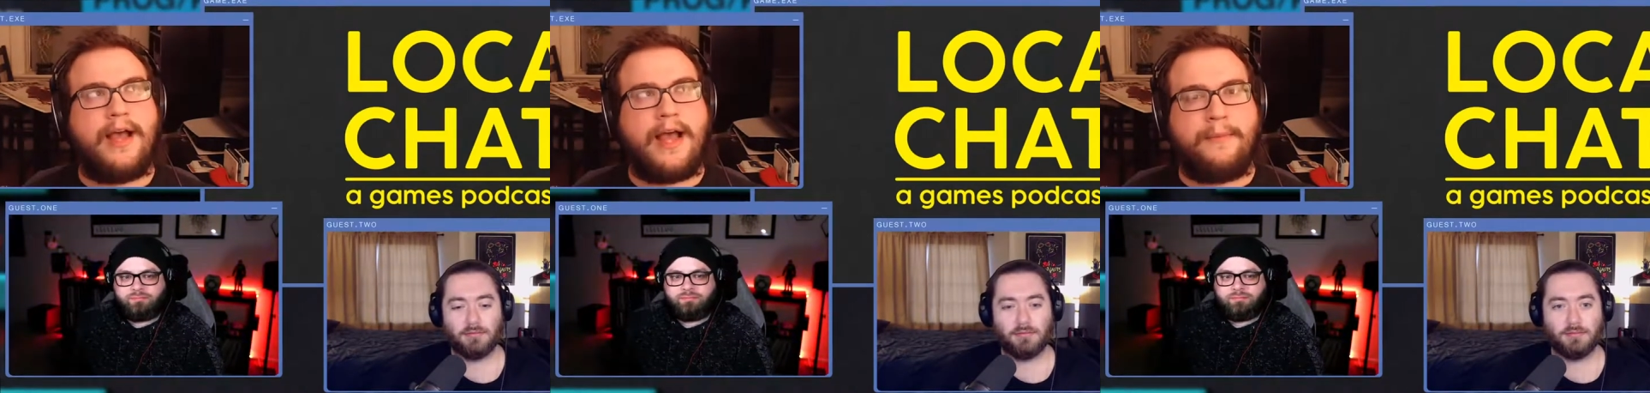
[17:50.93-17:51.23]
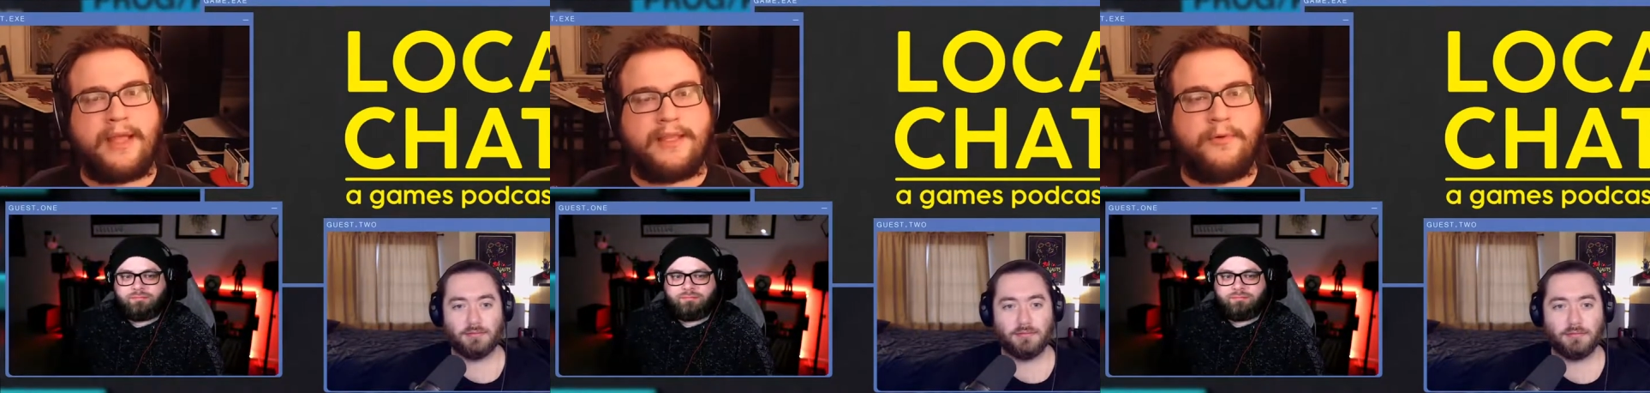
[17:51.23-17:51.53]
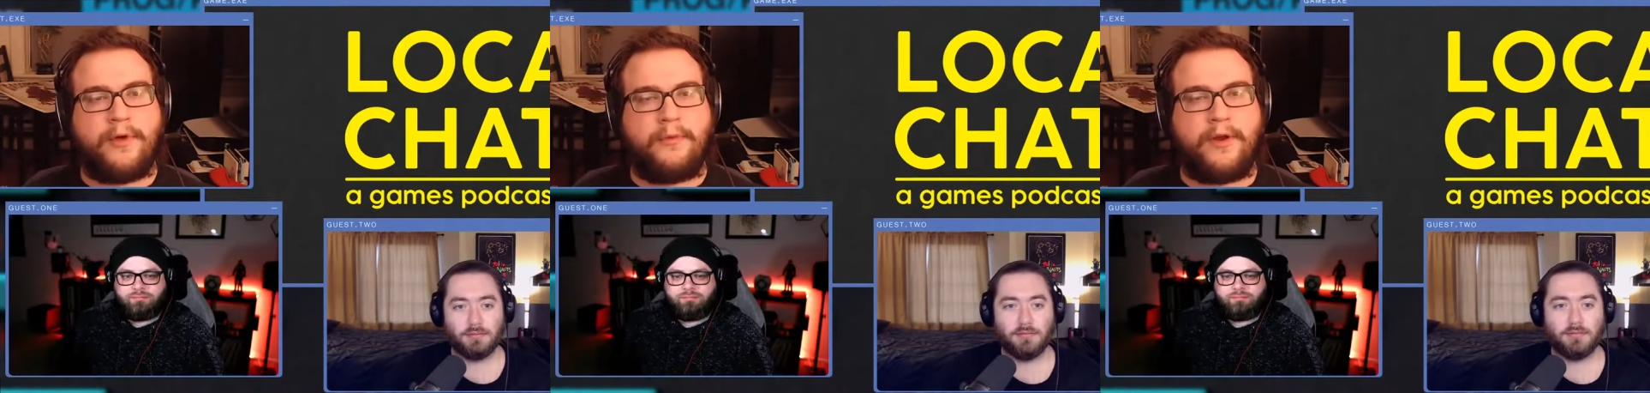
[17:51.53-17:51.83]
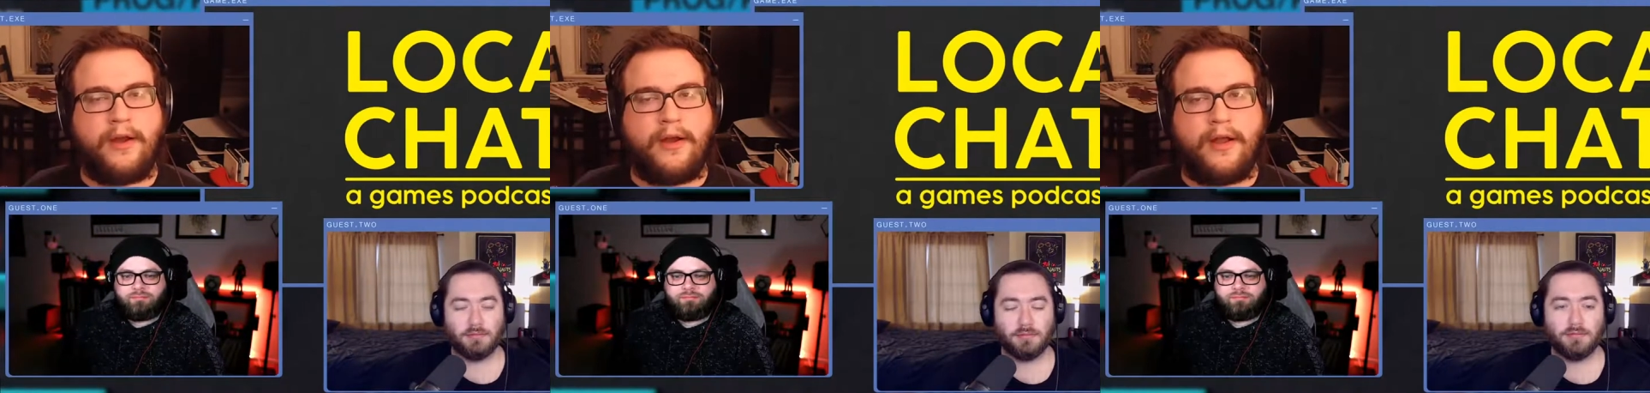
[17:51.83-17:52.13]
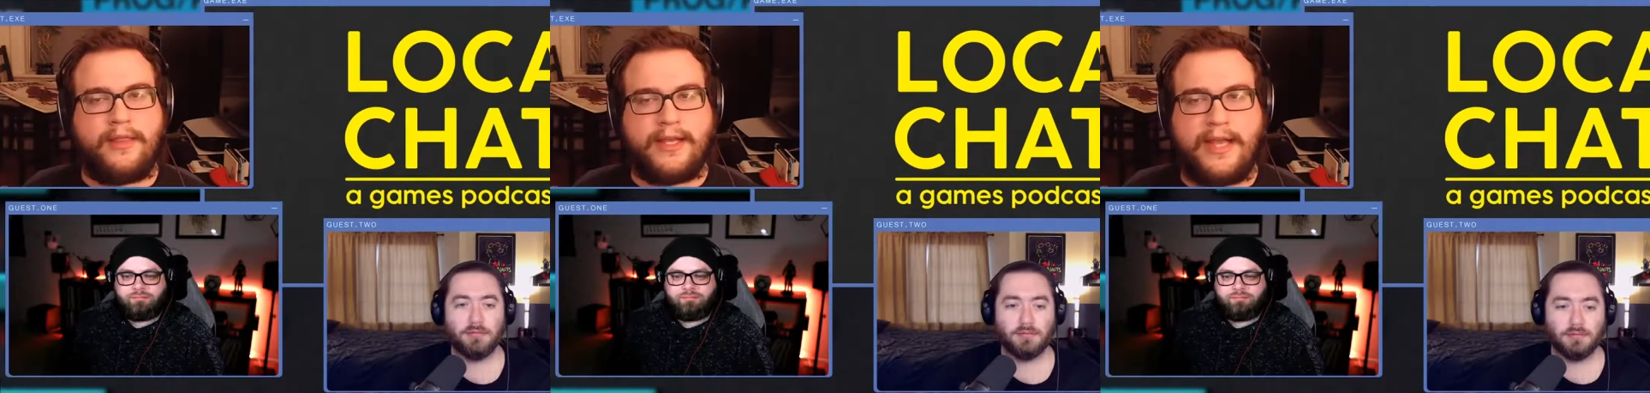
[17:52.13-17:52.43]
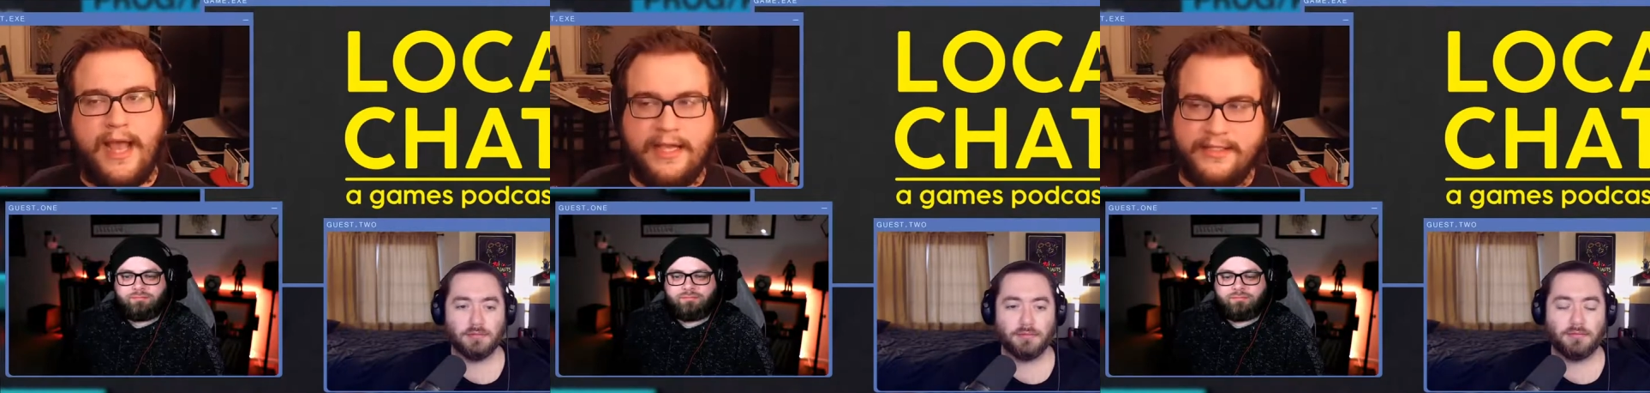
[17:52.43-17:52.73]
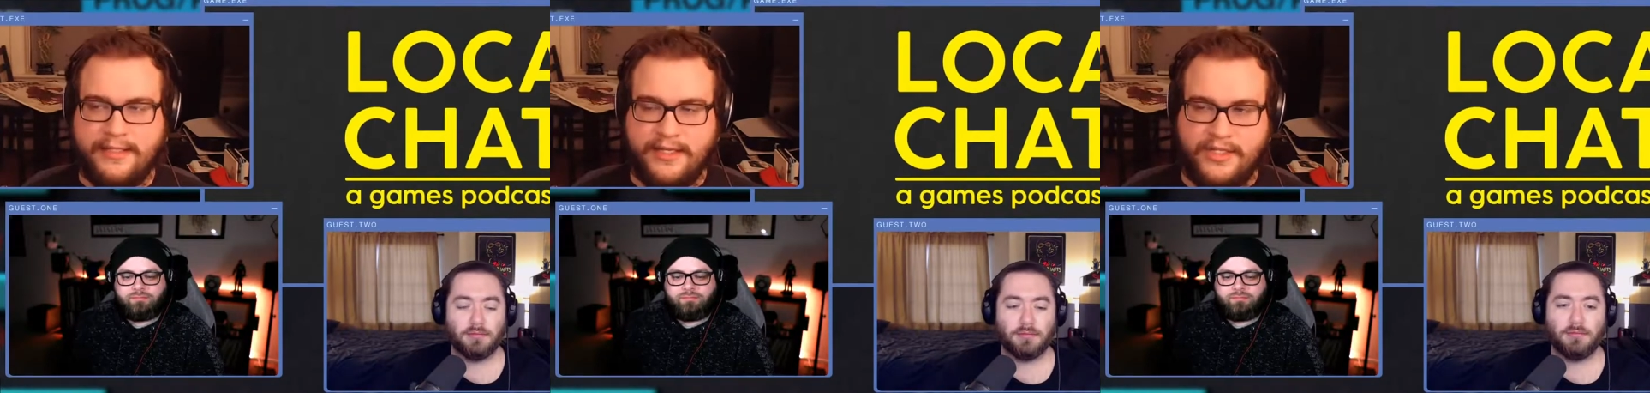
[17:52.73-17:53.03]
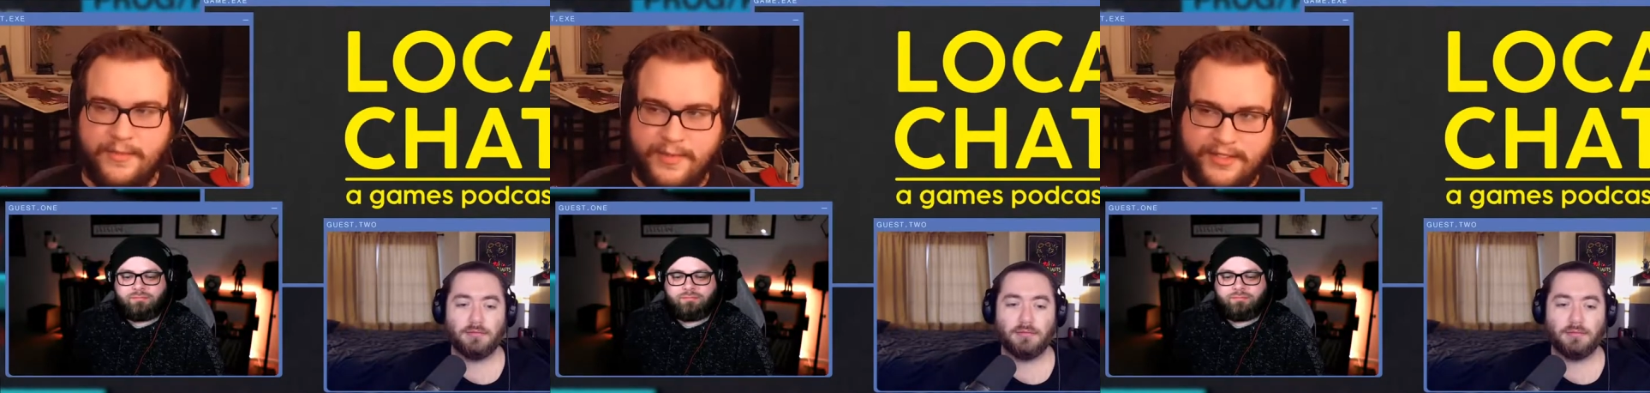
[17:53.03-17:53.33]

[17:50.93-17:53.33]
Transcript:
Speaker 1: I'm at the point where the guide says I should be